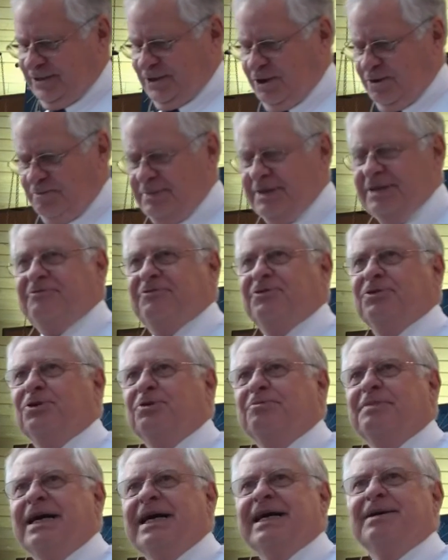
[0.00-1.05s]
so don't be
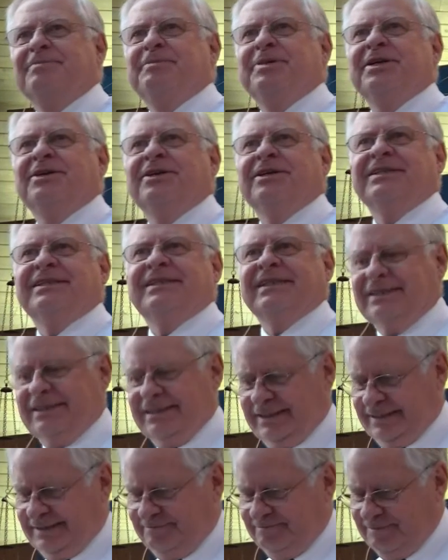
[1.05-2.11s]
fooled by
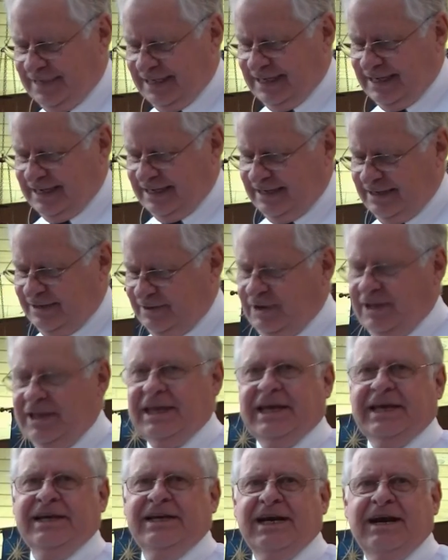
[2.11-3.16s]
appearances.
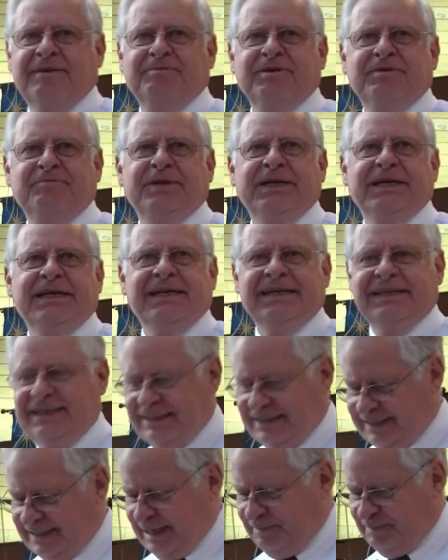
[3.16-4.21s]
They can often be
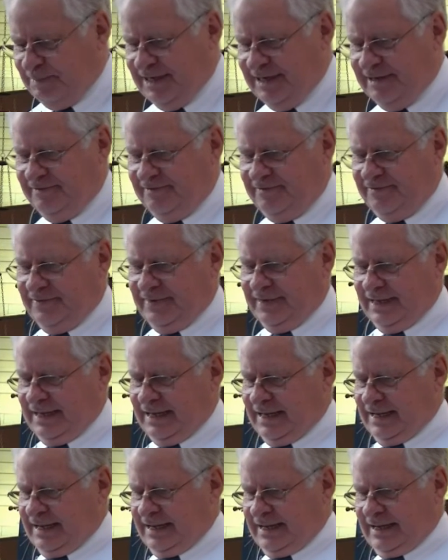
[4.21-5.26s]
deceptive.
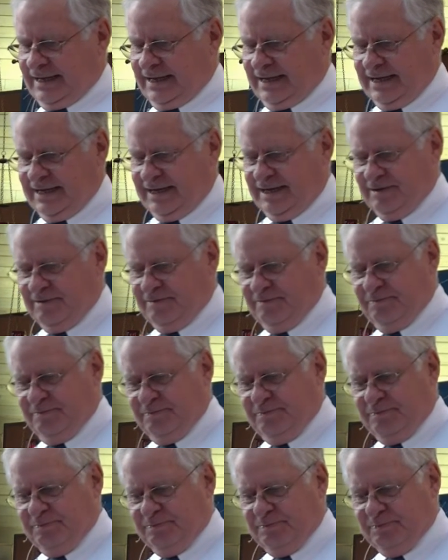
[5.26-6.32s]
Um,
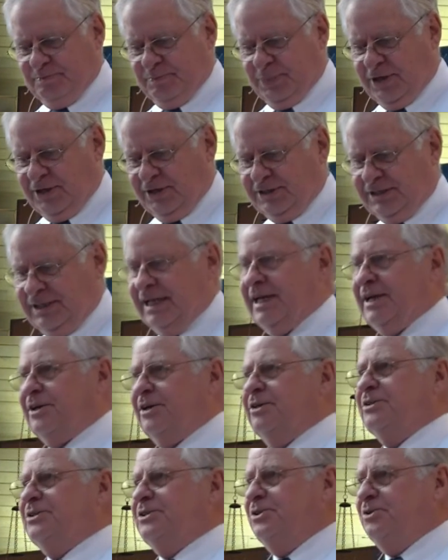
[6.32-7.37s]
Paul's
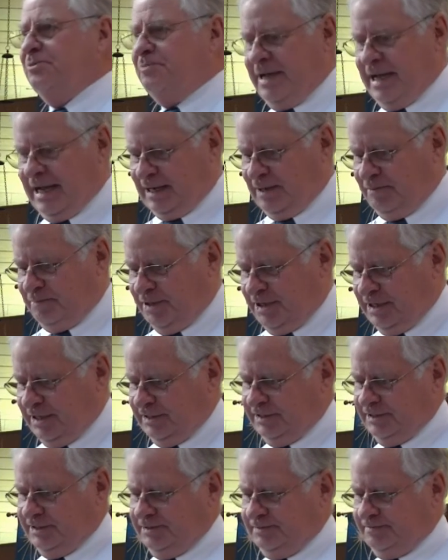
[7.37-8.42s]
letters do pack a
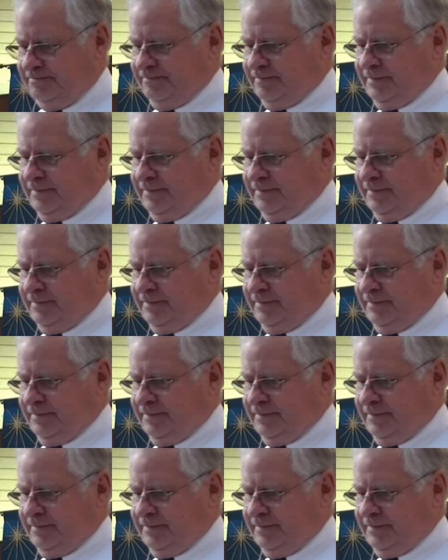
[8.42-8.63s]
punch,